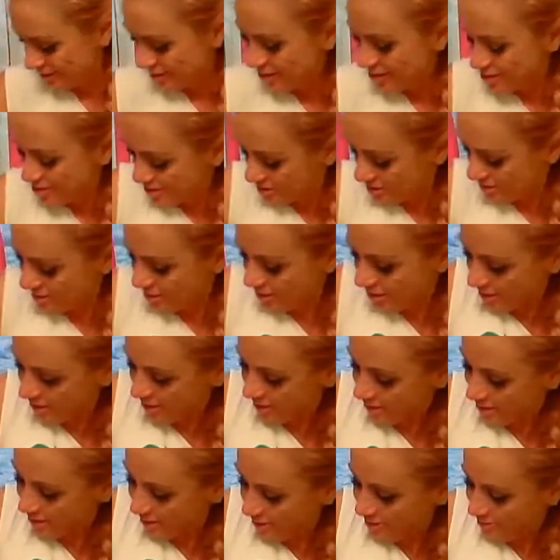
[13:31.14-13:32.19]
Huh,
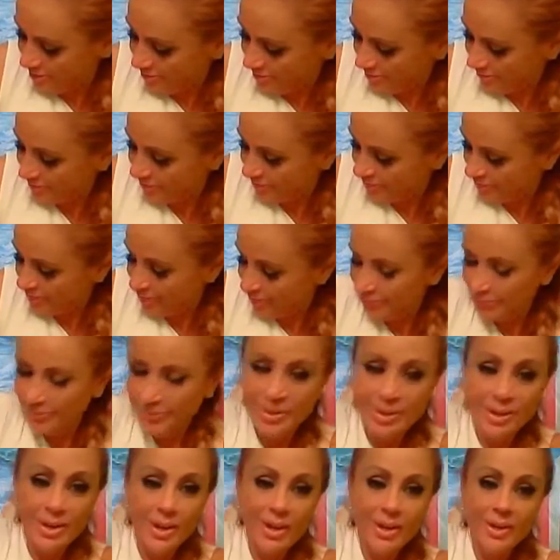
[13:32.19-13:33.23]
Katie?
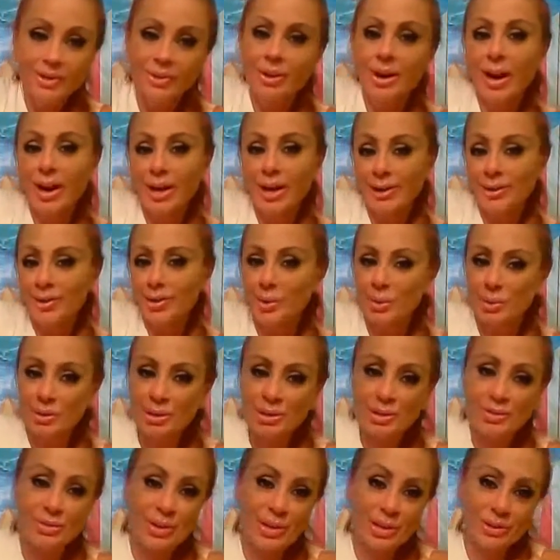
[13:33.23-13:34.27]
Well, I don't know where
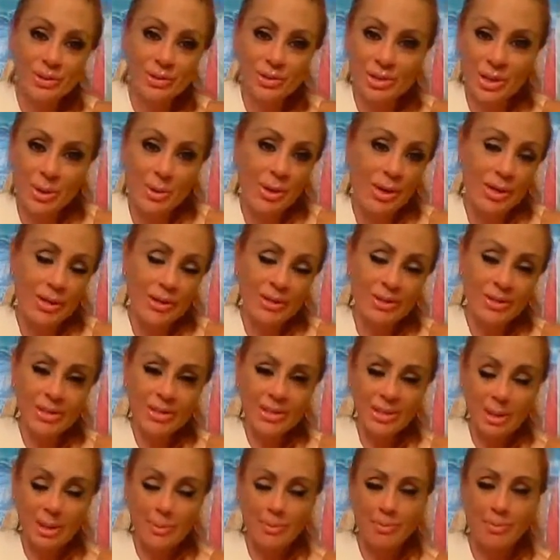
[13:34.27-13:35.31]
this video is going. This is
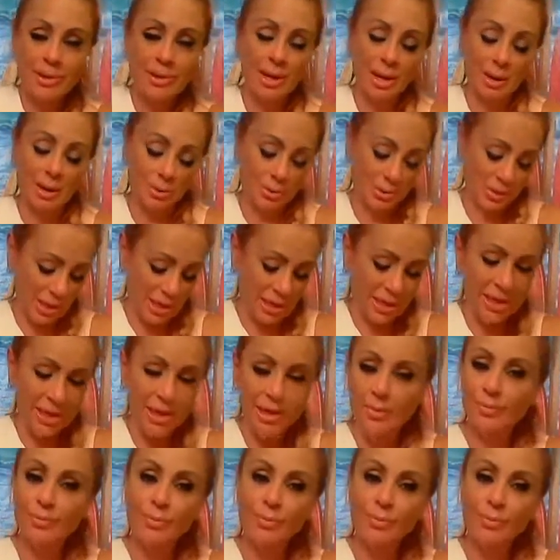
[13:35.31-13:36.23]
something I was like,